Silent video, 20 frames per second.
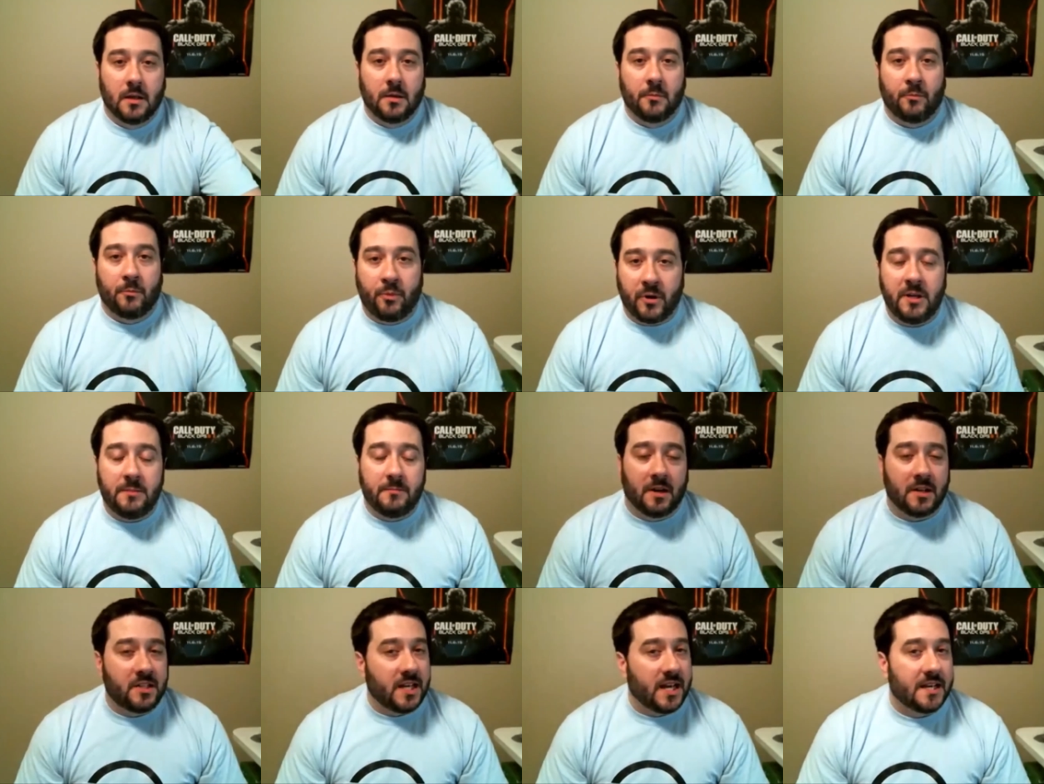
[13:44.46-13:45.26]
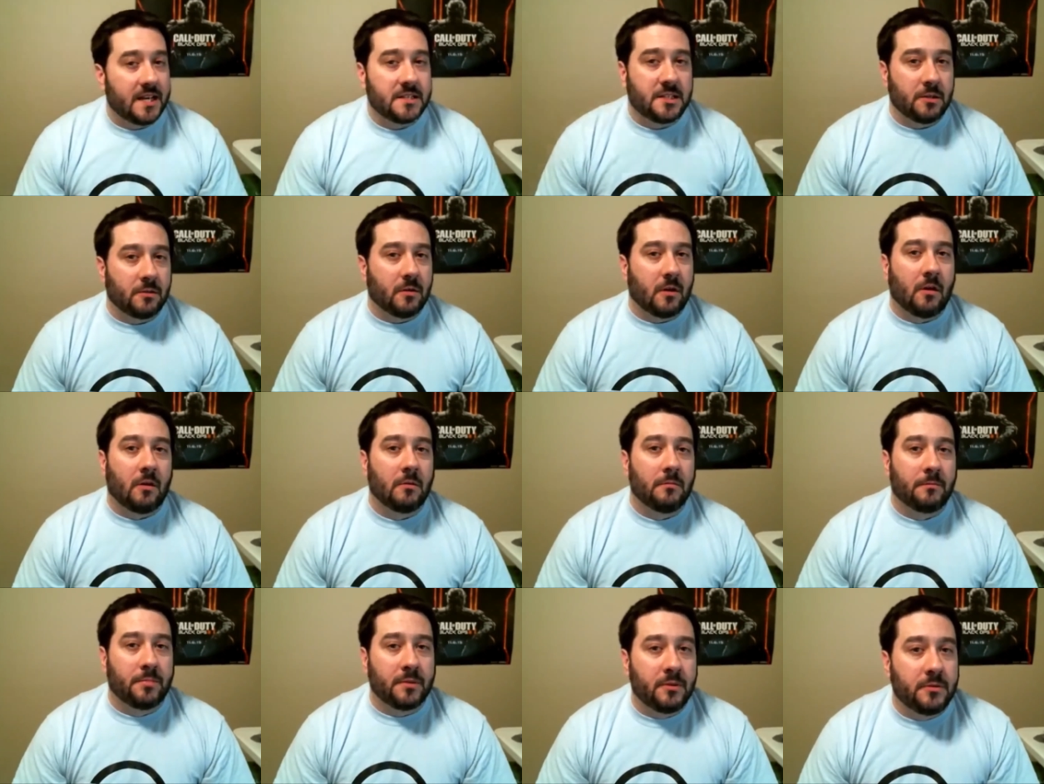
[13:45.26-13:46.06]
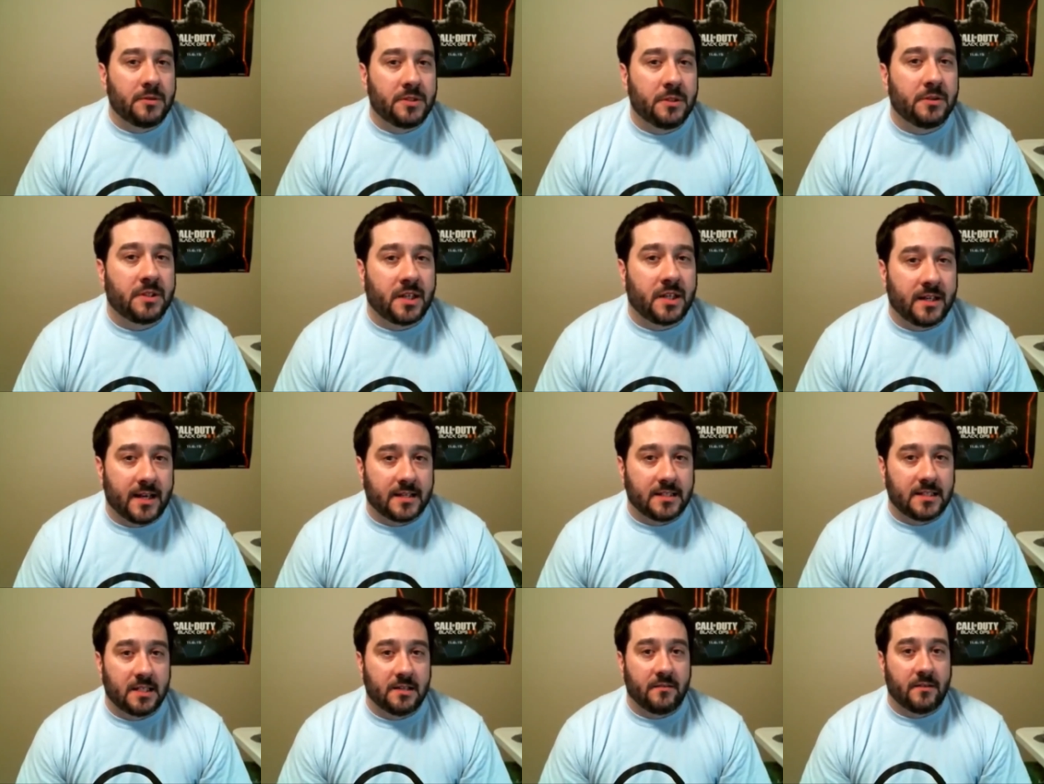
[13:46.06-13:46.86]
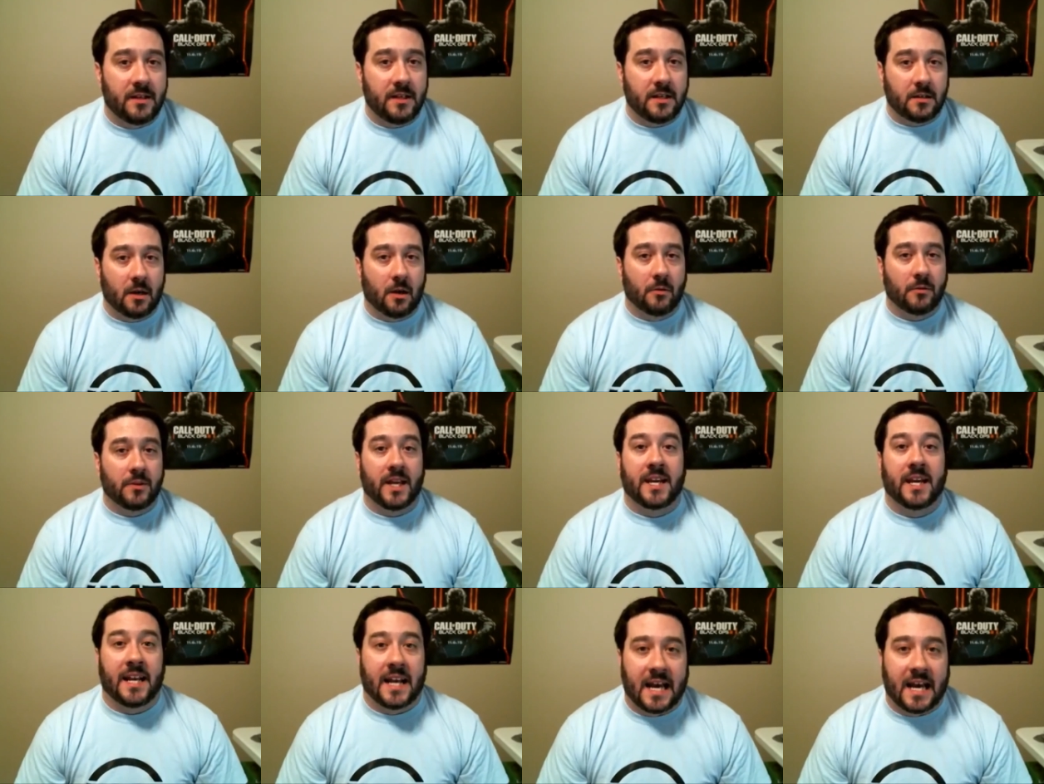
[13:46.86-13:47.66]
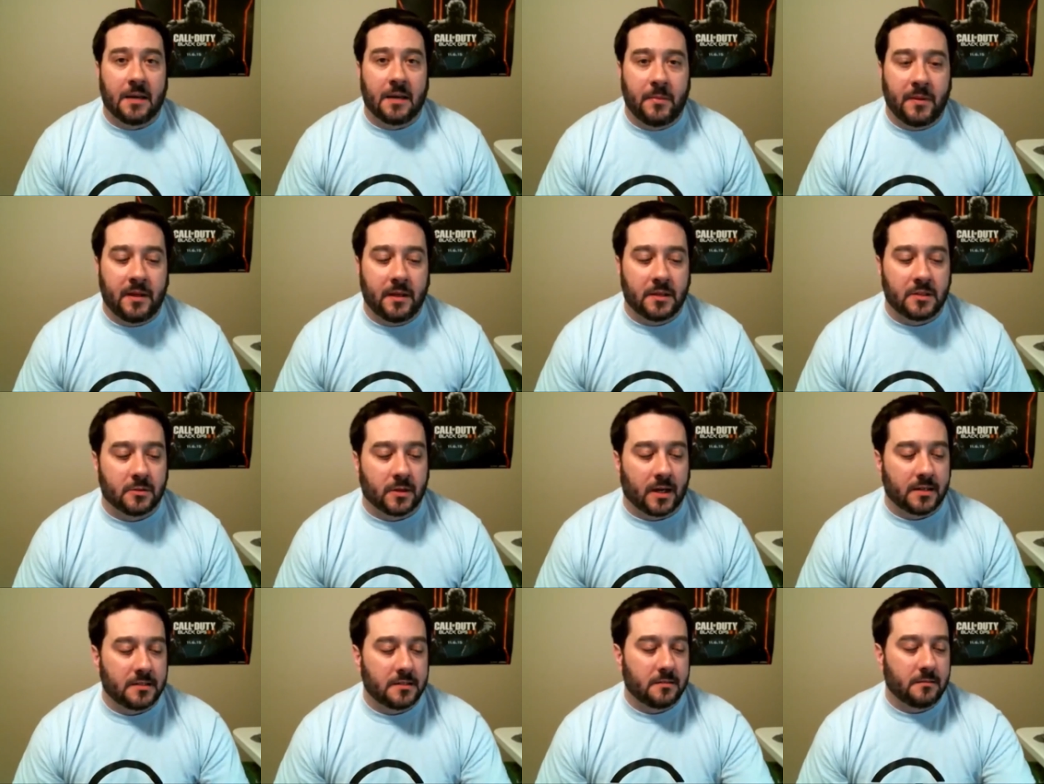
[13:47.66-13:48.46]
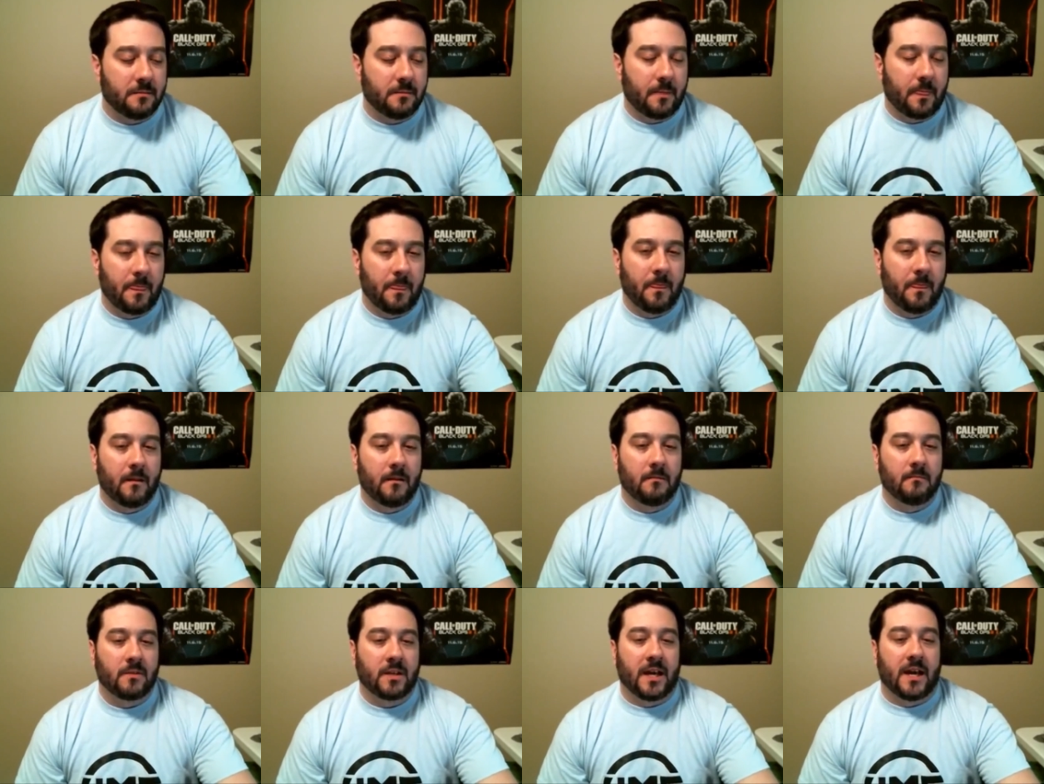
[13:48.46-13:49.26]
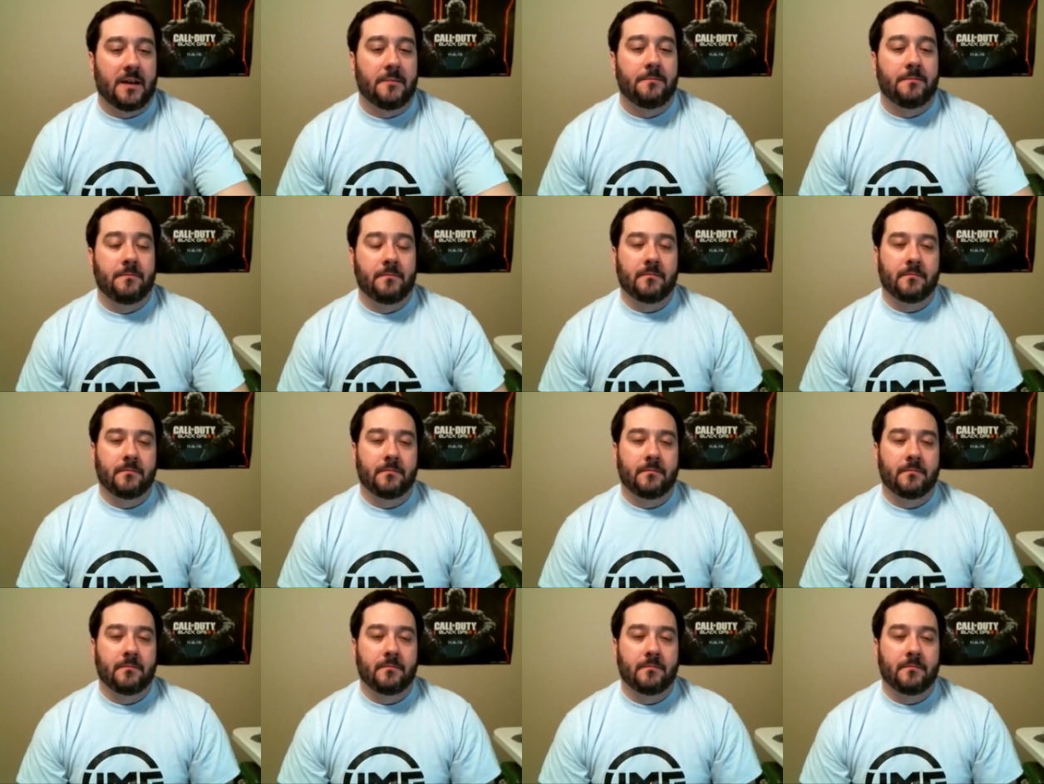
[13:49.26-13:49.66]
pretty much has their own Bluetooth connectivity code, like an IP address. Okay?